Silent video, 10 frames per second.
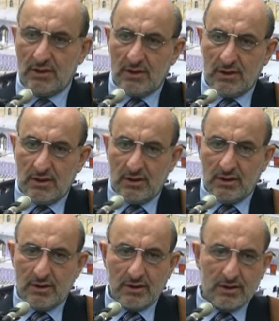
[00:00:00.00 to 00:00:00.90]

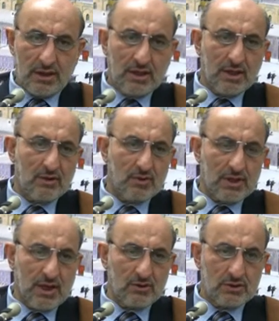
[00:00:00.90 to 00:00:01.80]
thinking,
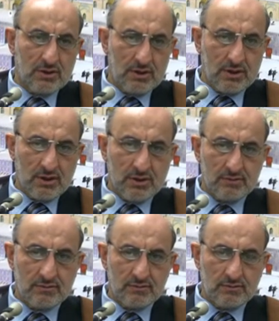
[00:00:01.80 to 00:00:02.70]
without
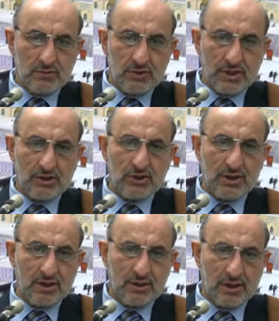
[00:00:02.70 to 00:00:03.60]

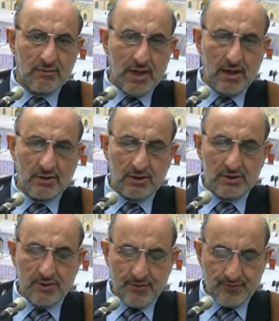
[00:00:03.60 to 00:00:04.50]
rational thing behind it.
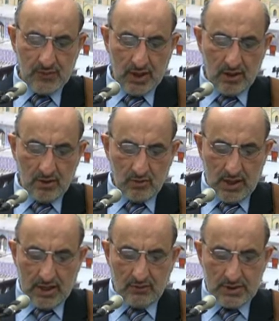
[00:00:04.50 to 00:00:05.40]

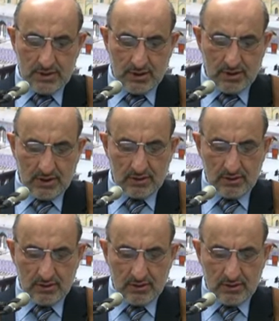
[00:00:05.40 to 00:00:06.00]
While we see that